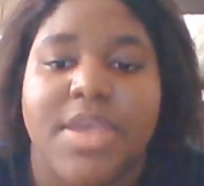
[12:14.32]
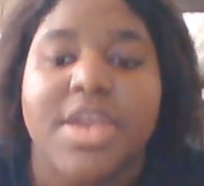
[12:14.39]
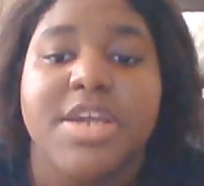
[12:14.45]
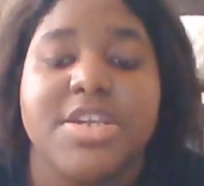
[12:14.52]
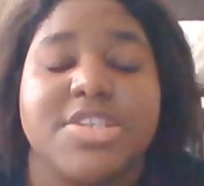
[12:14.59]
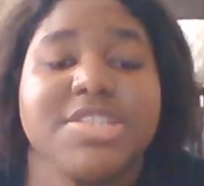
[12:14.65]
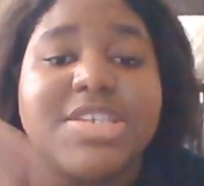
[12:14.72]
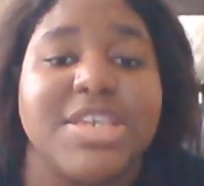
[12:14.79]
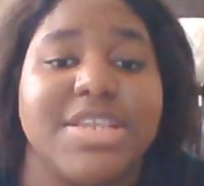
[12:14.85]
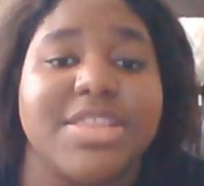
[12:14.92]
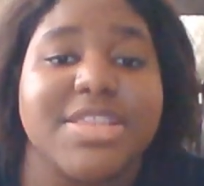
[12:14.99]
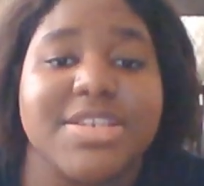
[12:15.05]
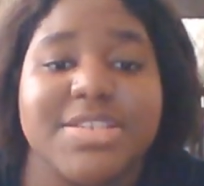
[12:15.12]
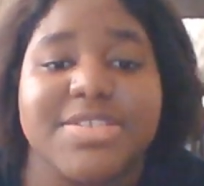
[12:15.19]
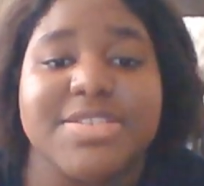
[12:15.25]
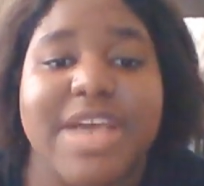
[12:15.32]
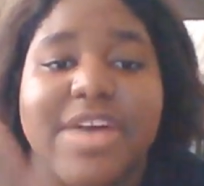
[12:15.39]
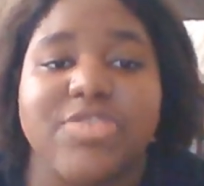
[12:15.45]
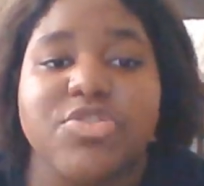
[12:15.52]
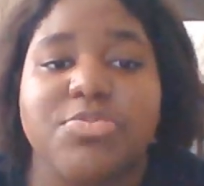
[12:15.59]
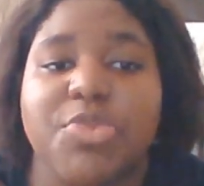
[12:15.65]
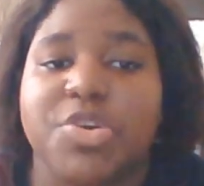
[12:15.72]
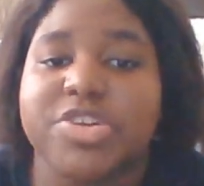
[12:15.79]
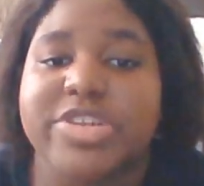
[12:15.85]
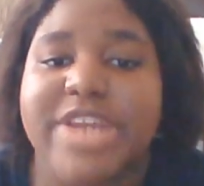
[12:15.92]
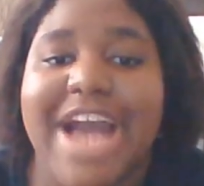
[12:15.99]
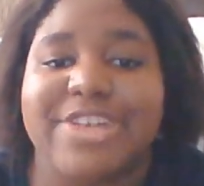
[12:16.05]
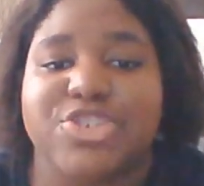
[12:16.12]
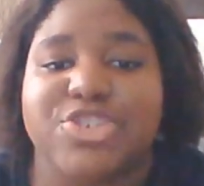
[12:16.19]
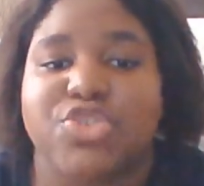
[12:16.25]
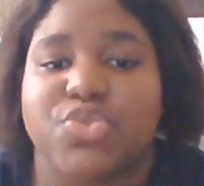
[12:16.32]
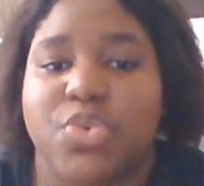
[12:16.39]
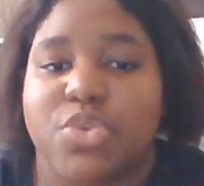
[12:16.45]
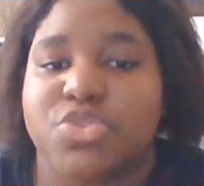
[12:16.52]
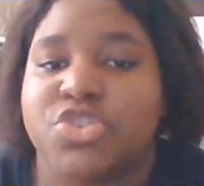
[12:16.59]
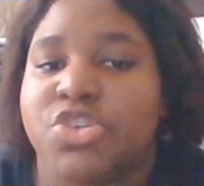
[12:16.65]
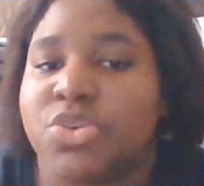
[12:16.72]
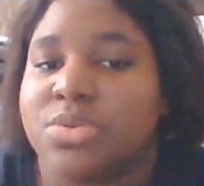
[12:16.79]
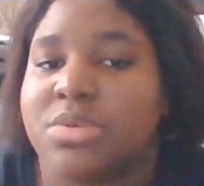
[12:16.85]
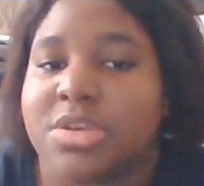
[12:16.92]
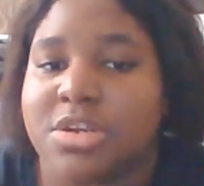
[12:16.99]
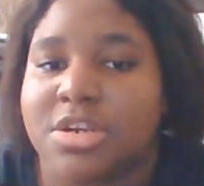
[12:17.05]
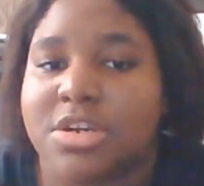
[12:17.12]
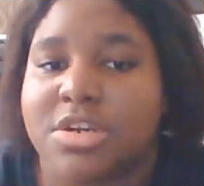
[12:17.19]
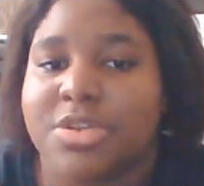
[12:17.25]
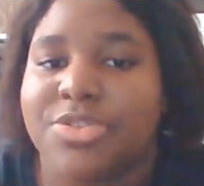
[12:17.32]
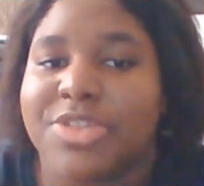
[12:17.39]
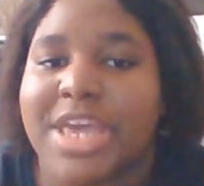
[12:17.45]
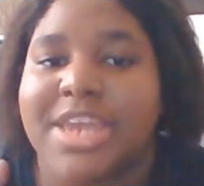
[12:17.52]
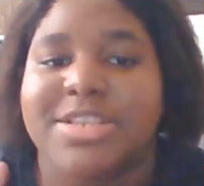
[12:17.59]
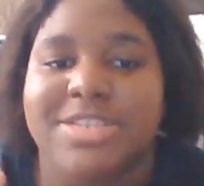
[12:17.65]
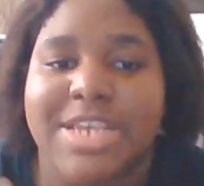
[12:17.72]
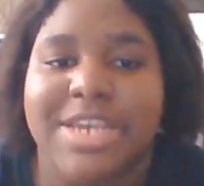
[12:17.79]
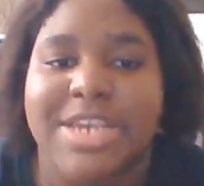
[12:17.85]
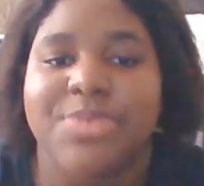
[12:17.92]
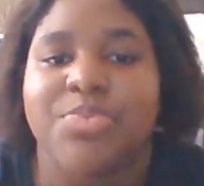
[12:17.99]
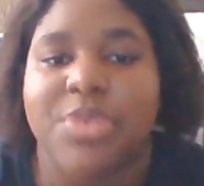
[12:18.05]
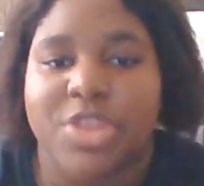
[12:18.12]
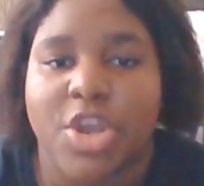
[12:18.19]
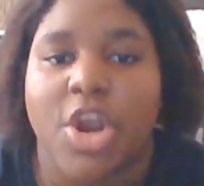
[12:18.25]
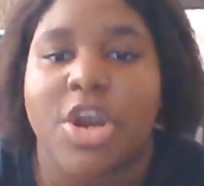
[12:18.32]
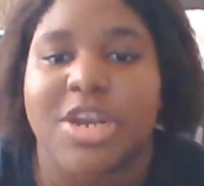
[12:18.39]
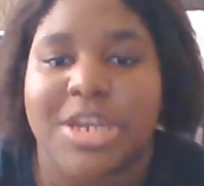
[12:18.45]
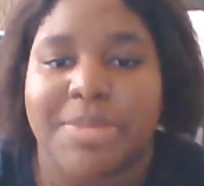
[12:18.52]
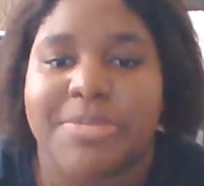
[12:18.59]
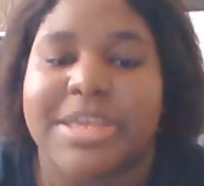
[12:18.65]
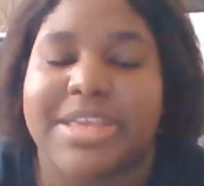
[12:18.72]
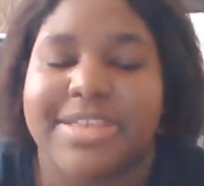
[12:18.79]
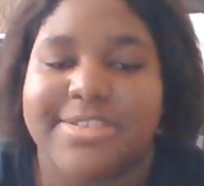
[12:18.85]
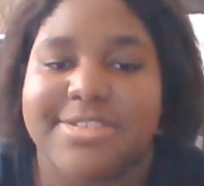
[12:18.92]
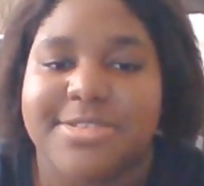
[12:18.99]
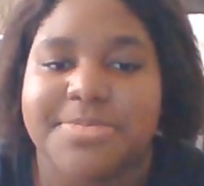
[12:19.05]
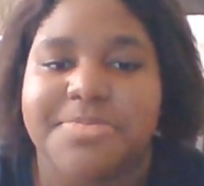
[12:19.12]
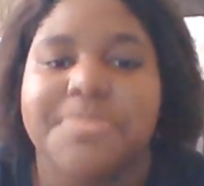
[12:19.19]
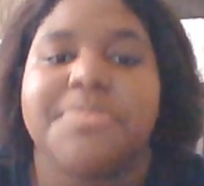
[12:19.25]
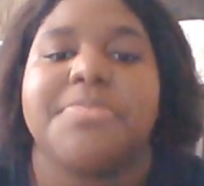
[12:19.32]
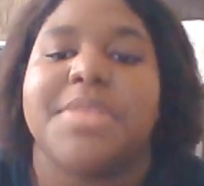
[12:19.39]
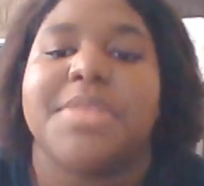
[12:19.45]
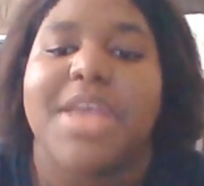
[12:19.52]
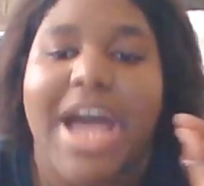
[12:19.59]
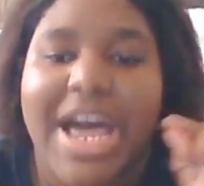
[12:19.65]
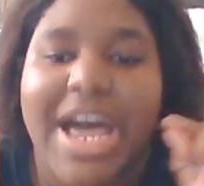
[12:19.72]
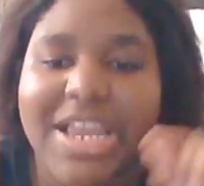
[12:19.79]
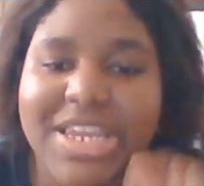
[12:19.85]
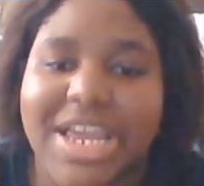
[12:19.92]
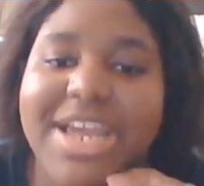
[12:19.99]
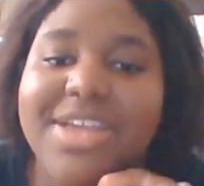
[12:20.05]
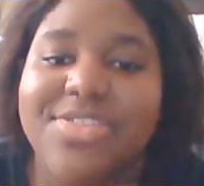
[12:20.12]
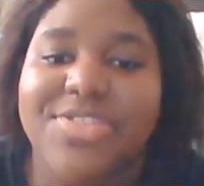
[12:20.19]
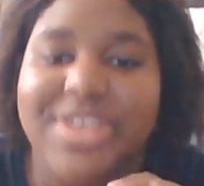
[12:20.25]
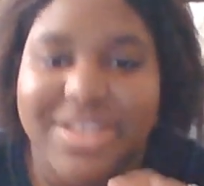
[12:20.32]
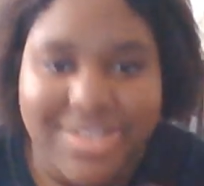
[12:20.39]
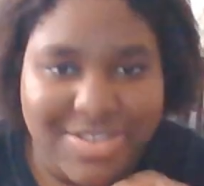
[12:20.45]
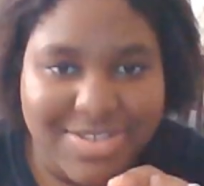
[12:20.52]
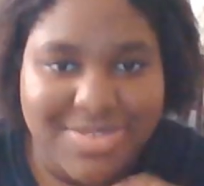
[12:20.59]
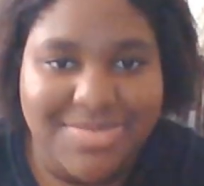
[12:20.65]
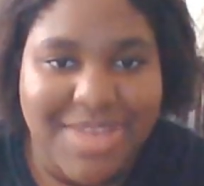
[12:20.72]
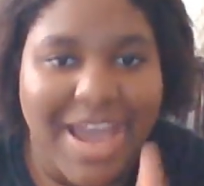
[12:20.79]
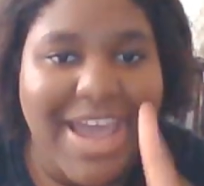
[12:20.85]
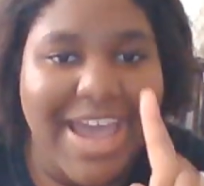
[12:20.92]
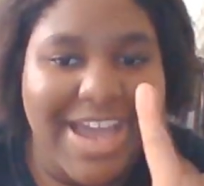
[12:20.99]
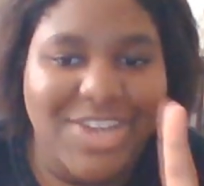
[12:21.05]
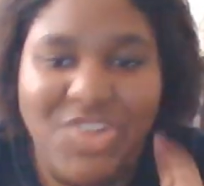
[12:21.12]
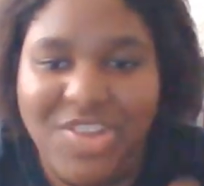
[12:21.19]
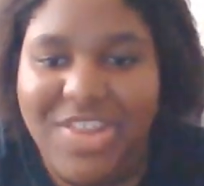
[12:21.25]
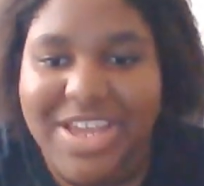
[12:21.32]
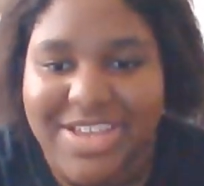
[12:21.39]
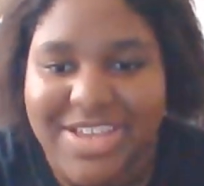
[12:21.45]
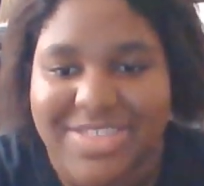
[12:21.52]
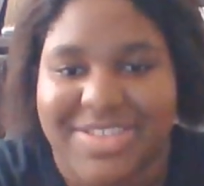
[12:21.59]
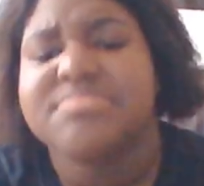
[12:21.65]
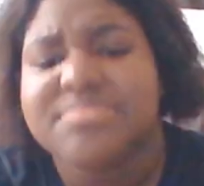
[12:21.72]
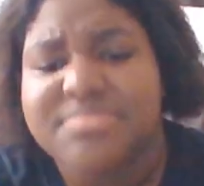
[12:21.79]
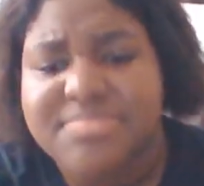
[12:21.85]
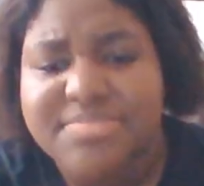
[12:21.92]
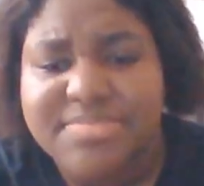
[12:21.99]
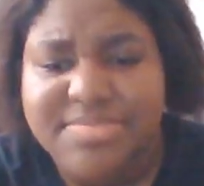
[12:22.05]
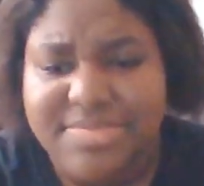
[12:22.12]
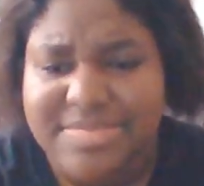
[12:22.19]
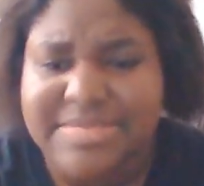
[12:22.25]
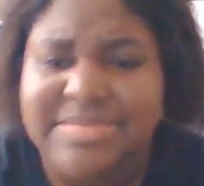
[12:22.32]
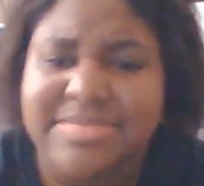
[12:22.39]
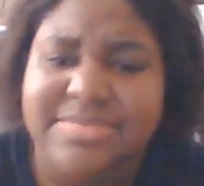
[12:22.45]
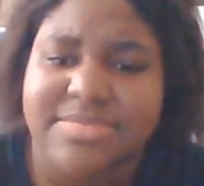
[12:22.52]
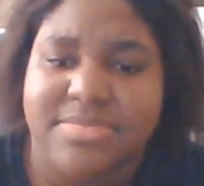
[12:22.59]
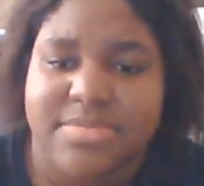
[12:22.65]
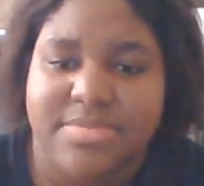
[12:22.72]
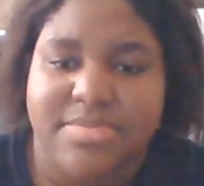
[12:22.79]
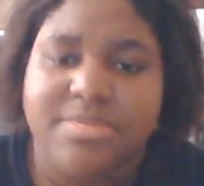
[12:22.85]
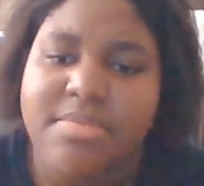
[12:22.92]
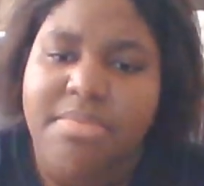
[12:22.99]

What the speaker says: See, this sounds more natural to her than it did with Cardi B's. I like this. I actually like this. That's why.